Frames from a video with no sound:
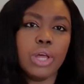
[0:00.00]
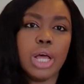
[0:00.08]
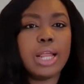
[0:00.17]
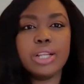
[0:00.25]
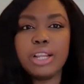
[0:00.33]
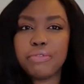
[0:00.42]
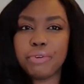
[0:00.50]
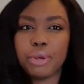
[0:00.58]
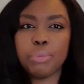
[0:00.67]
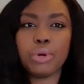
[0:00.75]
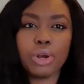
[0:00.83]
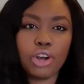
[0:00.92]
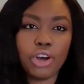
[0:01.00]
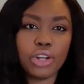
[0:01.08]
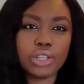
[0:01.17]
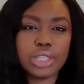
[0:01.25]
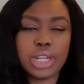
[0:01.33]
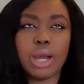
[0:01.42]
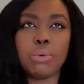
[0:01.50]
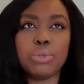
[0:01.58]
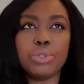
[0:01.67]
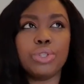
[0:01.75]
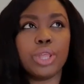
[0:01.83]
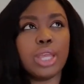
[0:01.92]
Another variable cost that I
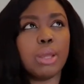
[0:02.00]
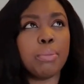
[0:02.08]
would think